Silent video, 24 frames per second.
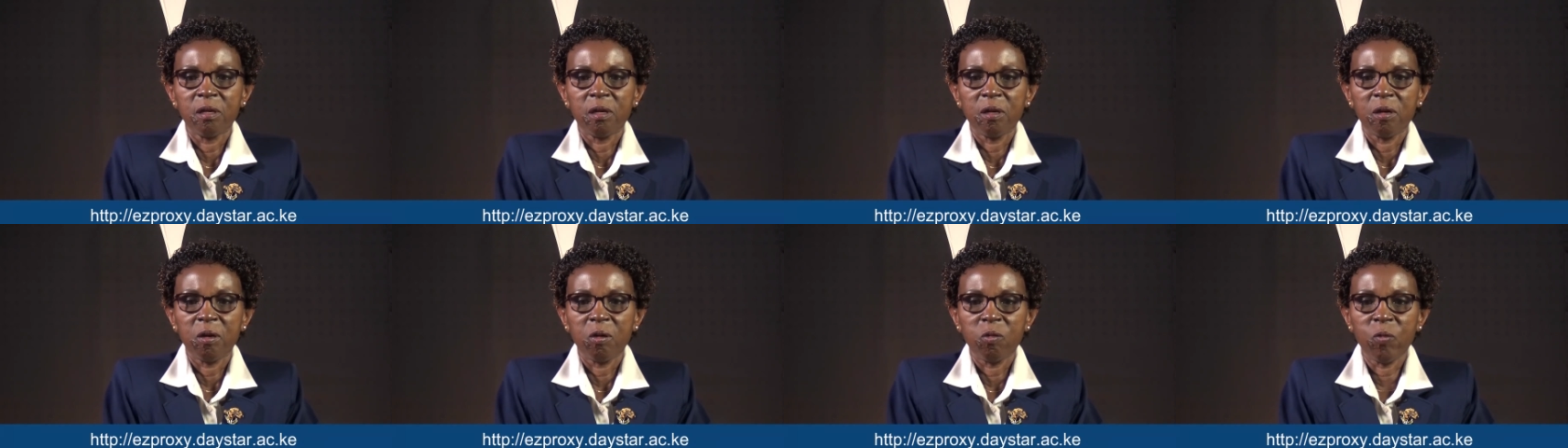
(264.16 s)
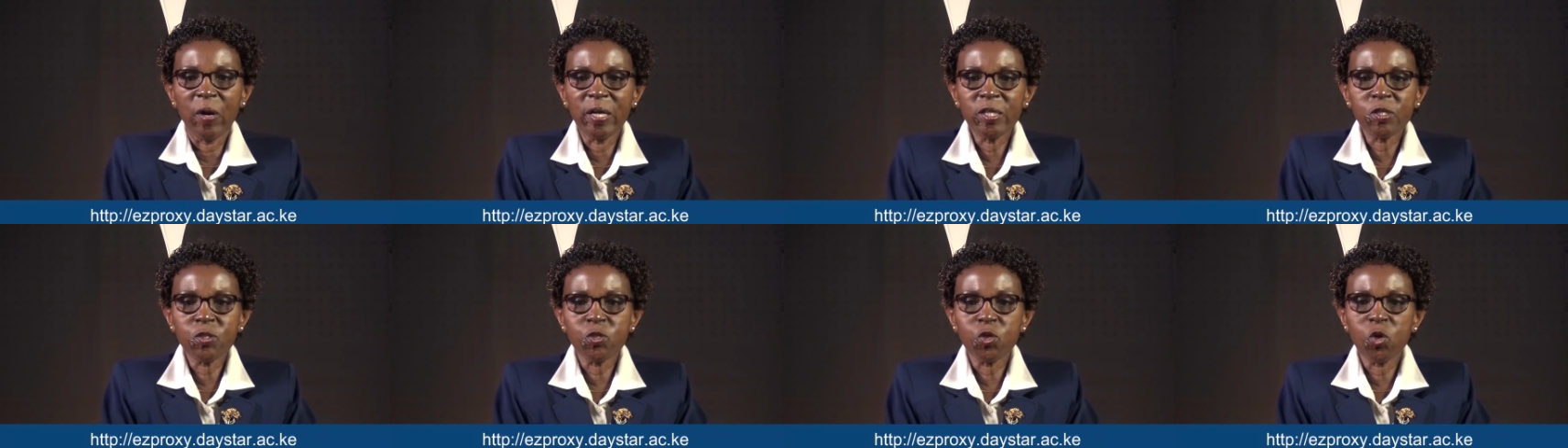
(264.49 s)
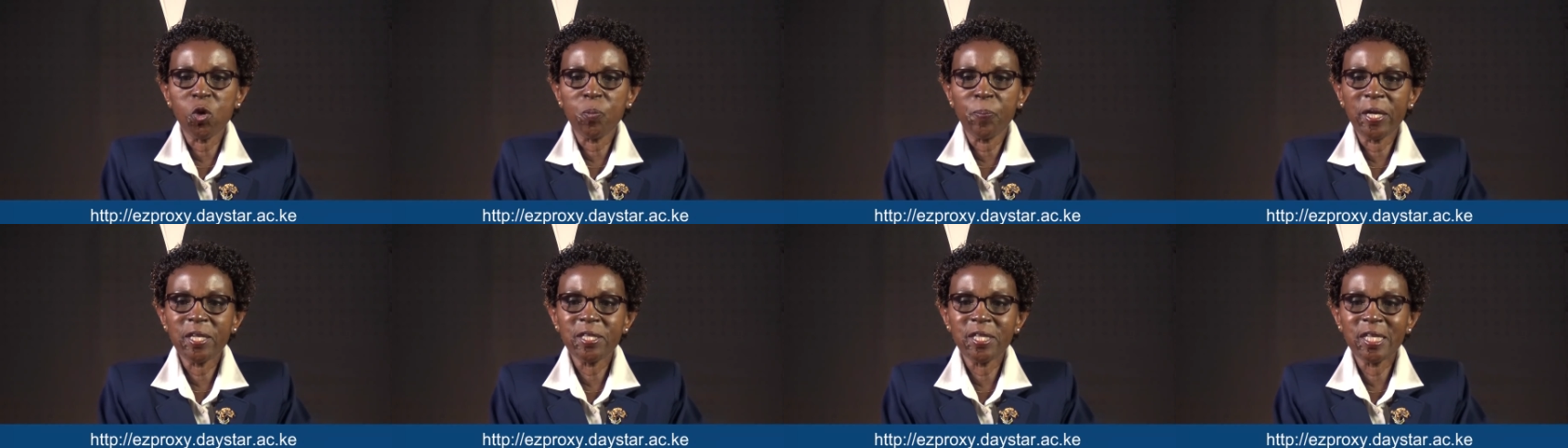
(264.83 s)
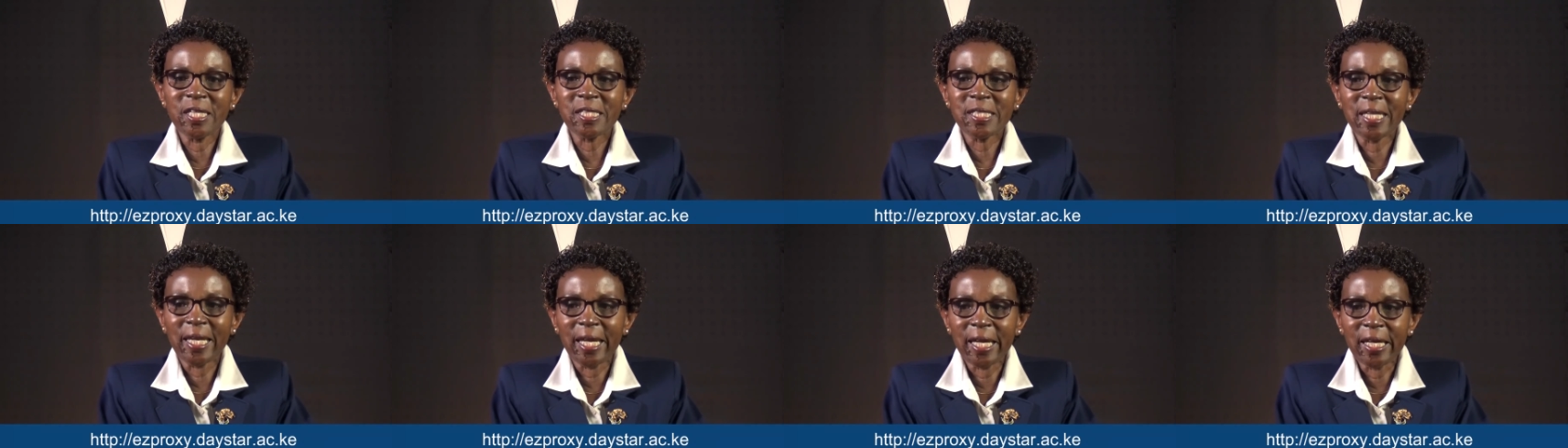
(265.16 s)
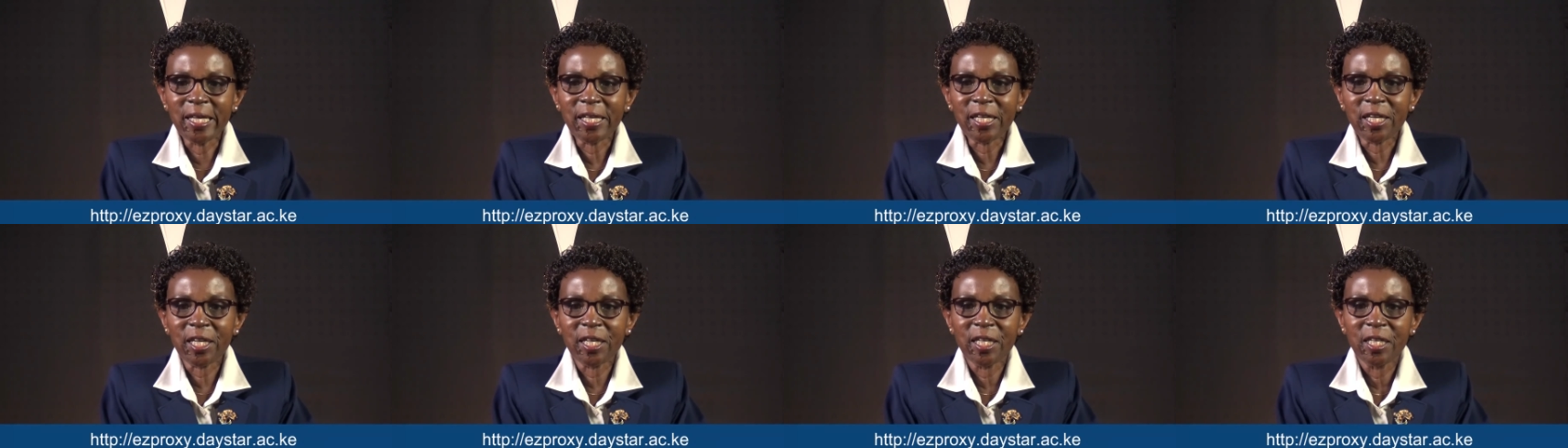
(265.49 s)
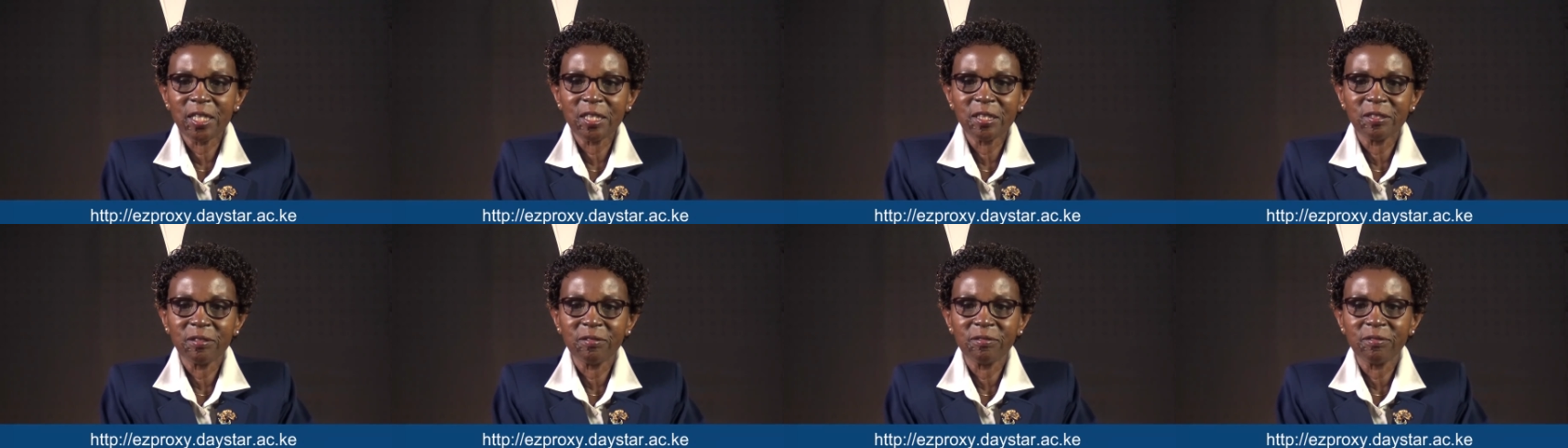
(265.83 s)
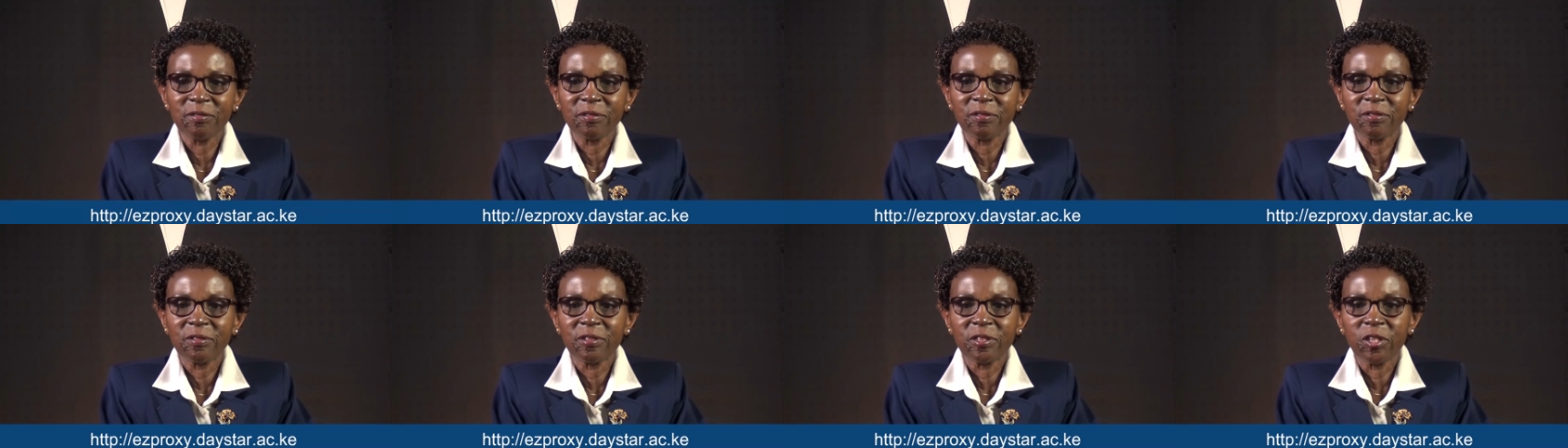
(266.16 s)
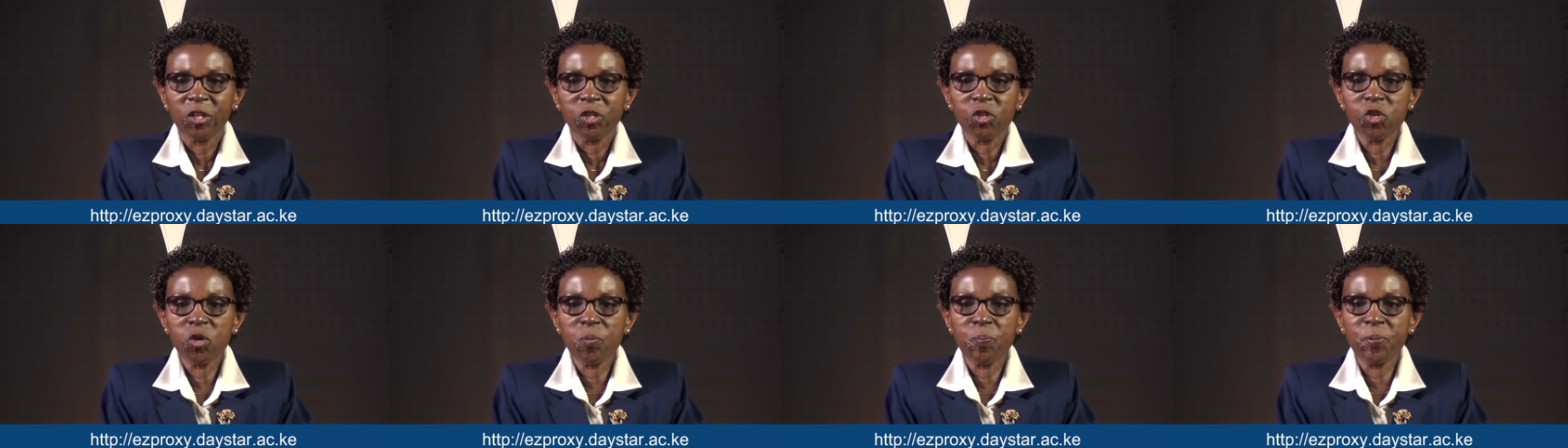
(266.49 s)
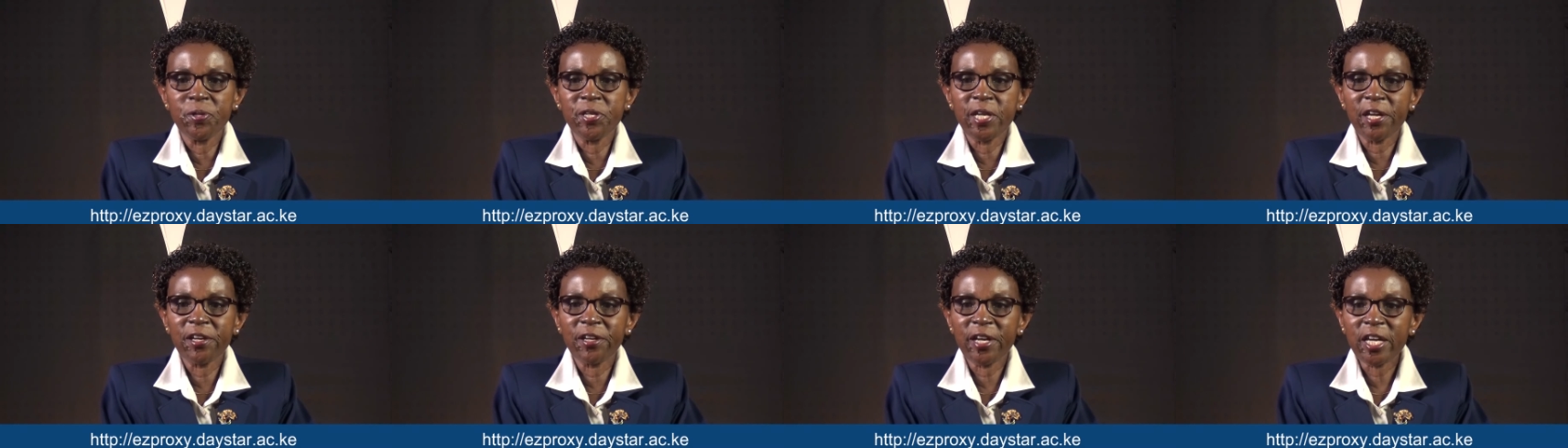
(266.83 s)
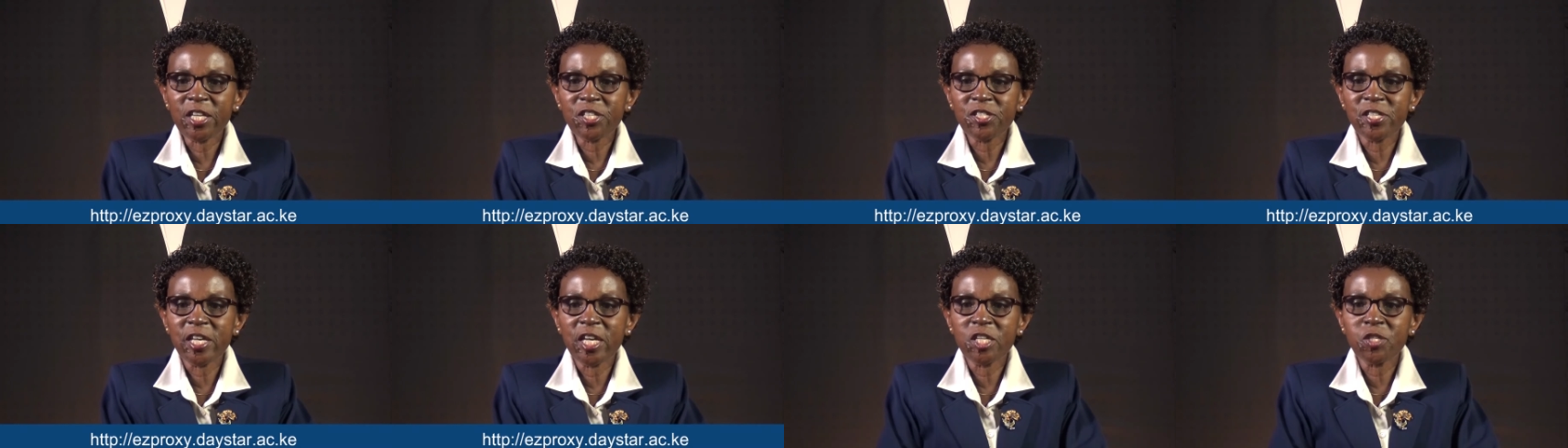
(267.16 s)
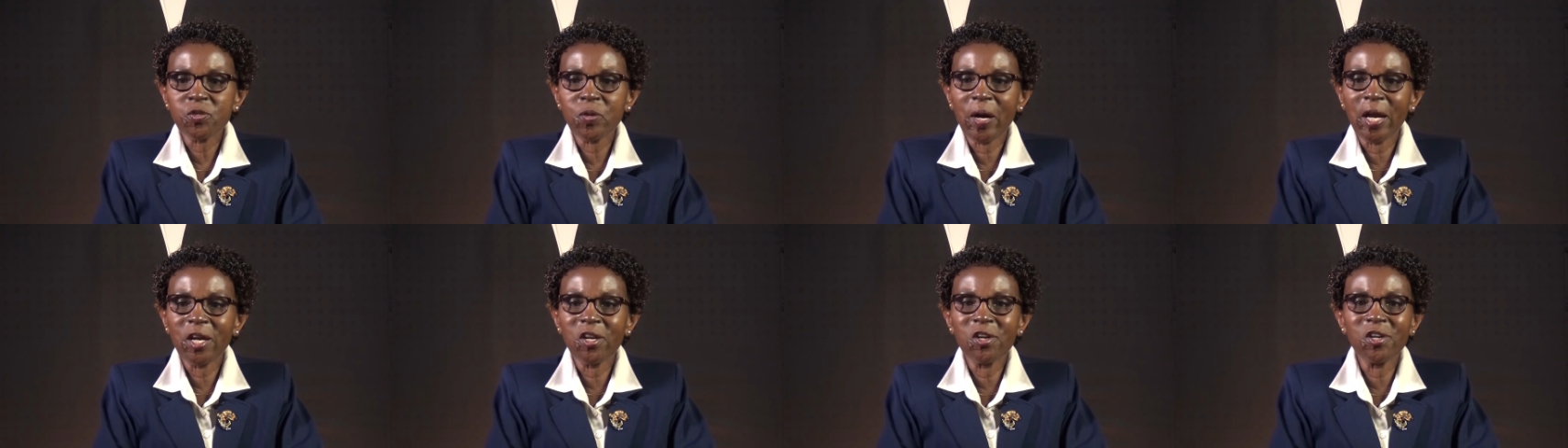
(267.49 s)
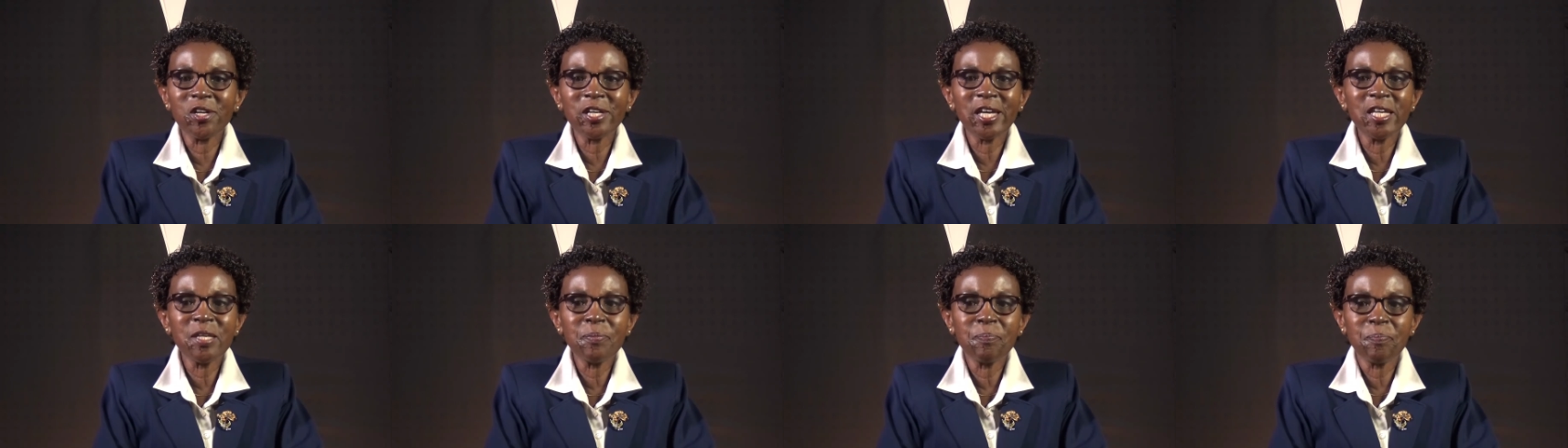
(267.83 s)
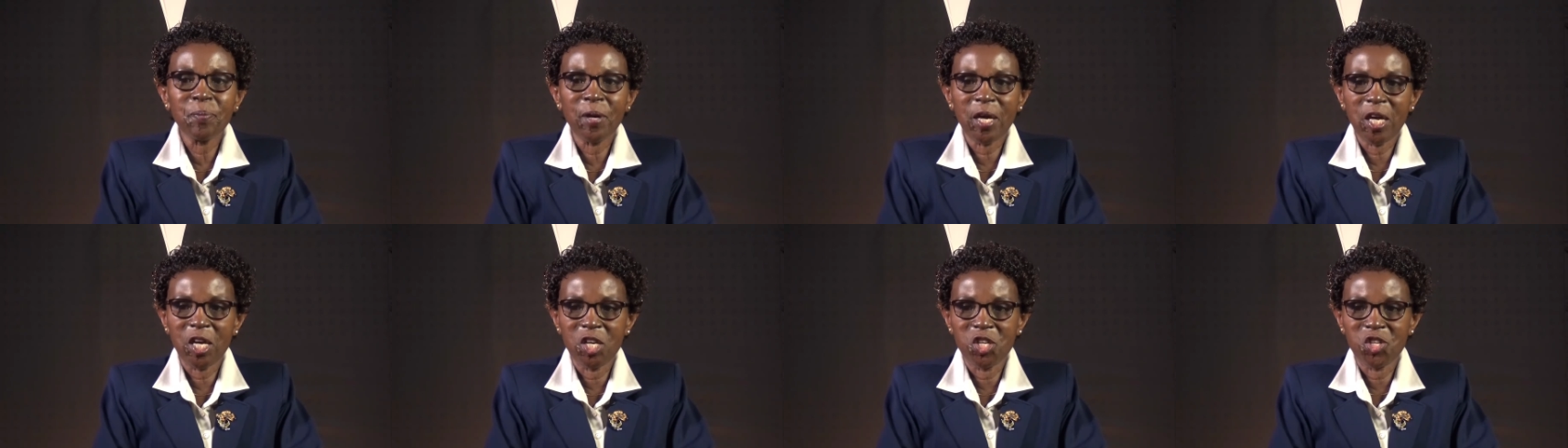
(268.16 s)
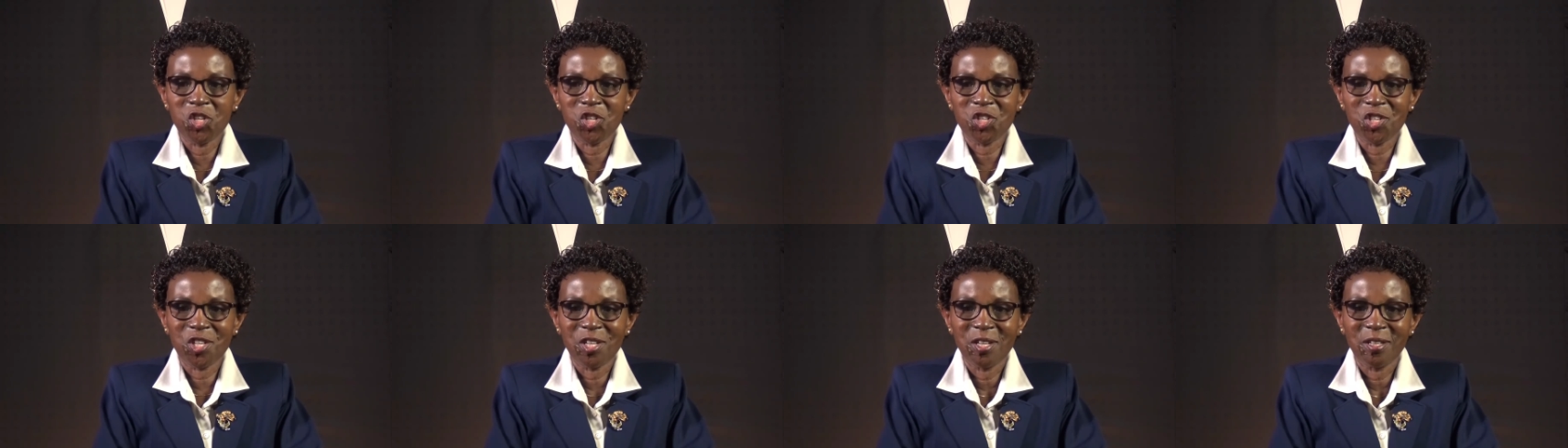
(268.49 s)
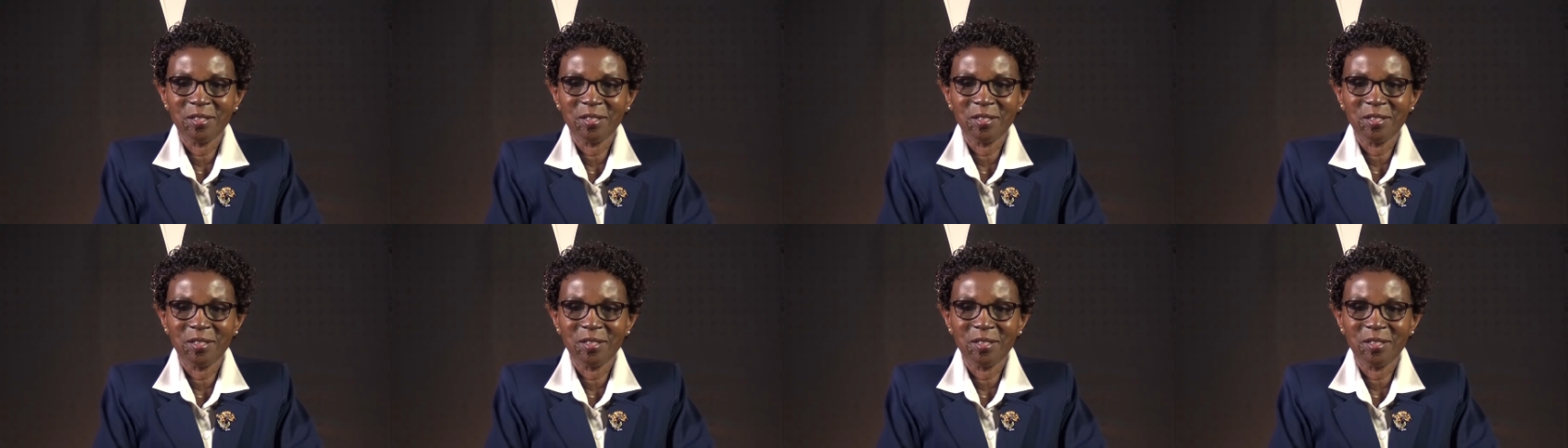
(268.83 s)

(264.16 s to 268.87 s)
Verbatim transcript: Once you open this link, you'll be directed to a login page.